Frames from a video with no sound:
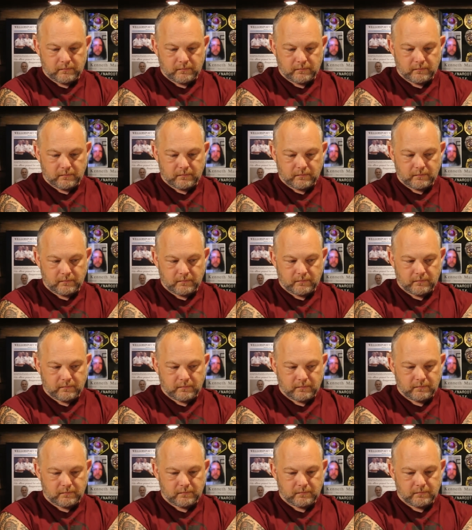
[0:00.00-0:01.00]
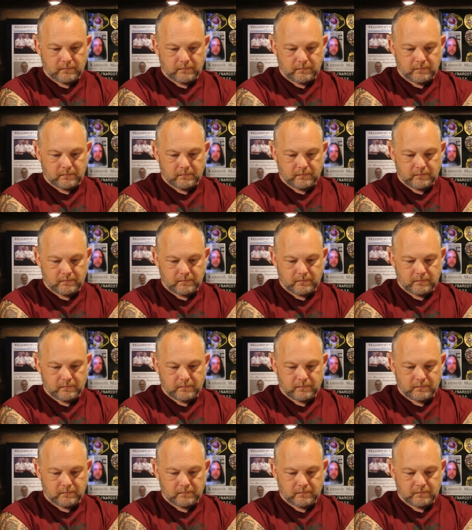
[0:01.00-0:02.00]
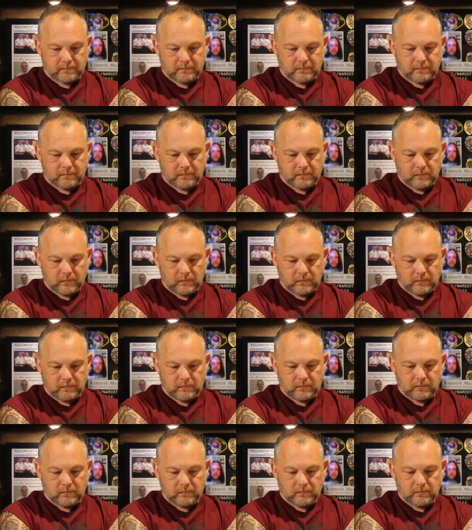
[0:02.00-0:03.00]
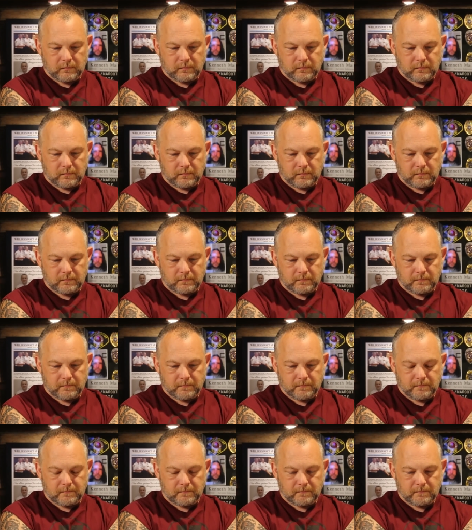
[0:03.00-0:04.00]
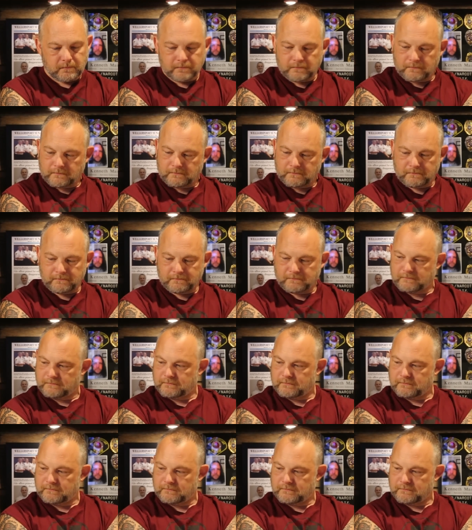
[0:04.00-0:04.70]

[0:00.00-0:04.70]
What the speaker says: Nobody speaks.